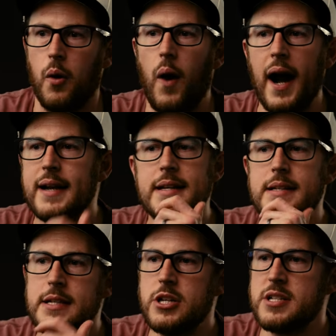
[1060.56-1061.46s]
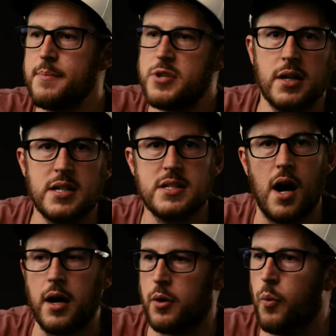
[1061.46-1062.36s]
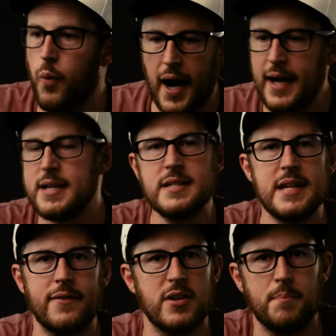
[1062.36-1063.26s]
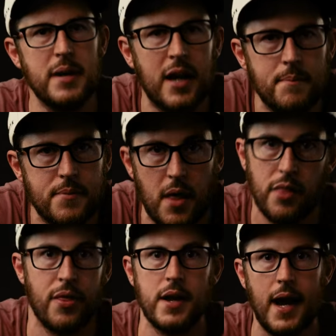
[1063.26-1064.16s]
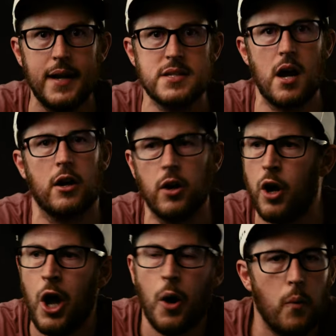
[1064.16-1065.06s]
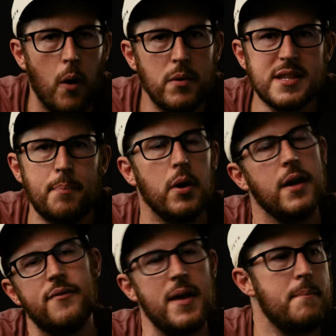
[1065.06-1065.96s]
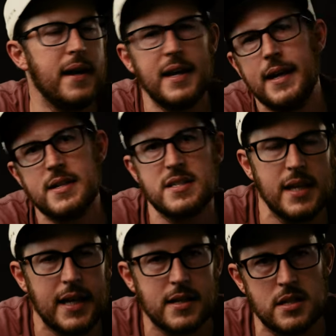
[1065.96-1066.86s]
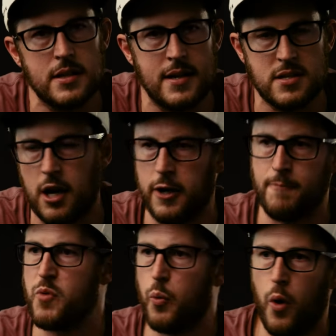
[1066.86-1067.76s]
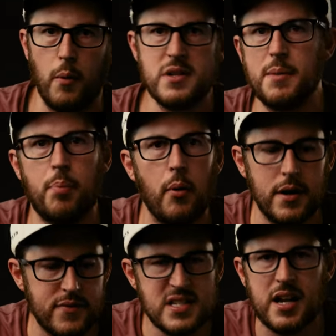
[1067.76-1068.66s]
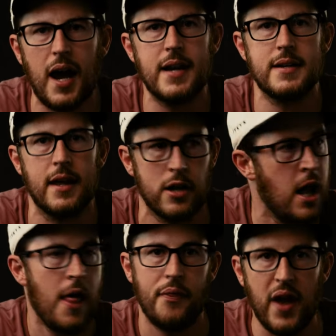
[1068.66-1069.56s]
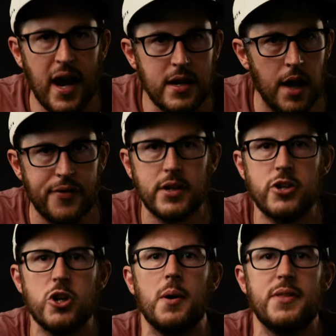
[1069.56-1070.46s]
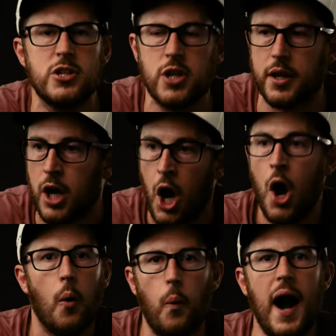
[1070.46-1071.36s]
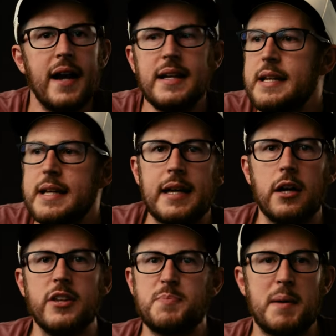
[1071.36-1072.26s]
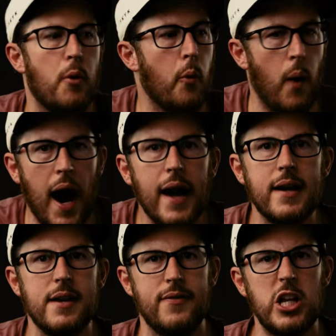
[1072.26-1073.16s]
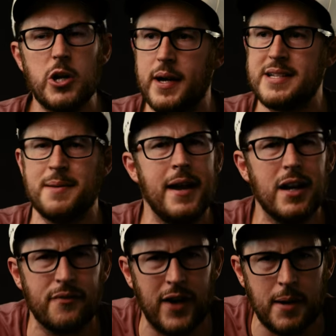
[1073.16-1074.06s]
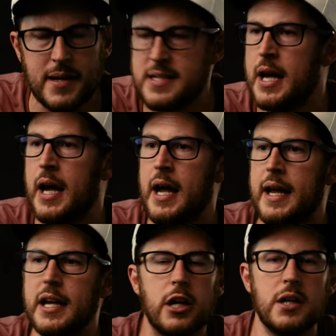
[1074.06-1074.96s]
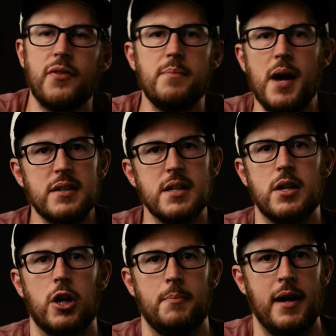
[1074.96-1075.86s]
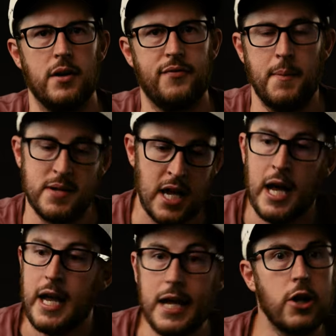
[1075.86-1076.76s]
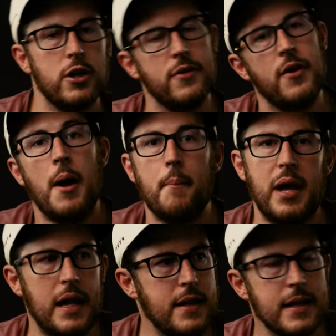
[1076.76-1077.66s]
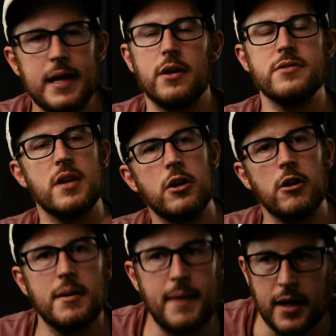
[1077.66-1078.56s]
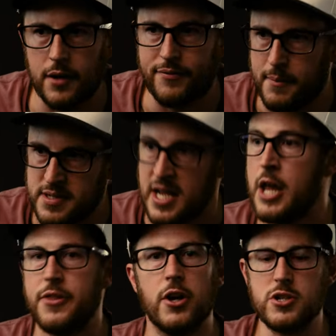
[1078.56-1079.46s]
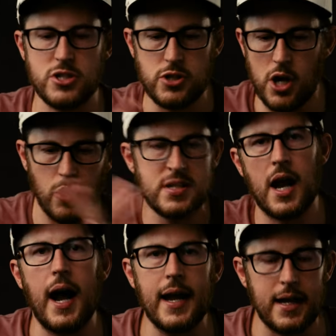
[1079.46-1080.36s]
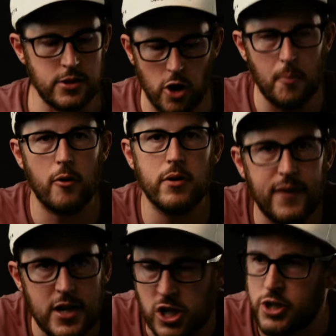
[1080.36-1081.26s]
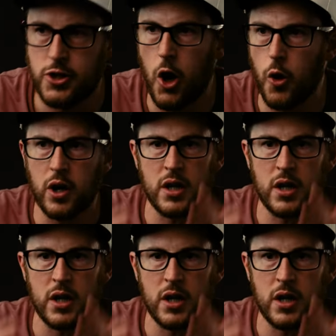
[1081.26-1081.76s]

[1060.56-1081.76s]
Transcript: Why didn't he just abduct his daughter? Why does he have to become the Night Stalker? What was the point of them making us think it's the Night Stalker? What was the point of this tie-in together? They had nothing to do with each other. Why did he kill these people? Why did he video it? To make her famous? He could have abducted her and made her famous. He could have pinned the kills on her to make her famous. There's no tie-in, no motivation, no